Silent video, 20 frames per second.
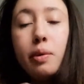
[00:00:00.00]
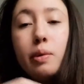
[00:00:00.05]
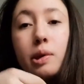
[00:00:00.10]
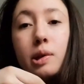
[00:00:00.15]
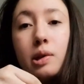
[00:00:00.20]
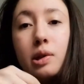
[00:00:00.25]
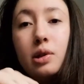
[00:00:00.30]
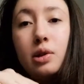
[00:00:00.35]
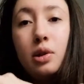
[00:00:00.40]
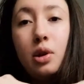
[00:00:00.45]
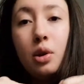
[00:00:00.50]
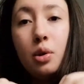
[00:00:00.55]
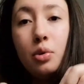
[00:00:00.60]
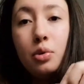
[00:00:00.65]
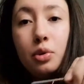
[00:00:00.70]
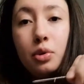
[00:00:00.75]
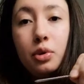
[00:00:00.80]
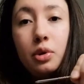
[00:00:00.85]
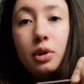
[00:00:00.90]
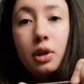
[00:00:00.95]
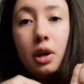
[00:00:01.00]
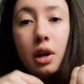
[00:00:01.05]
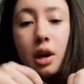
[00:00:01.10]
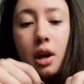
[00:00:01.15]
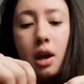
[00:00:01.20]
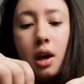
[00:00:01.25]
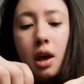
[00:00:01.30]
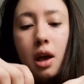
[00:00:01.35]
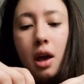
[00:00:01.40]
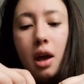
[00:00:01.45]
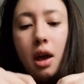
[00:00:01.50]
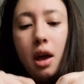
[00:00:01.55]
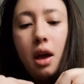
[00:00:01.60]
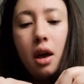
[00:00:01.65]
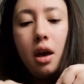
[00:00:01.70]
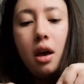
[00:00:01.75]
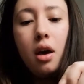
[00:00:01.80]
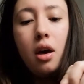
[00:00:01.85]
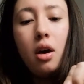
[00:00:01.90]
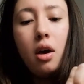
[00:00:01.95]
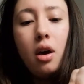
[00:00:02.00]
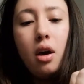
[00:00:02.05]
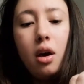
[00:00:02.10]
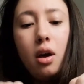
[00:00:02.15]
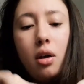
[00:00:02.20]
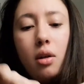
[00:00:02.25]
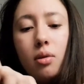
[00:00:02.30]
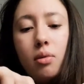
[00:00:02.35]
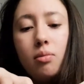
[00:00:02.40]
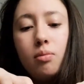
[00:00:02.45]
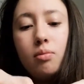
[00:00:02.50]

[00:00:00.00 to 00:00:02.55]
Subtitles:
will discuss the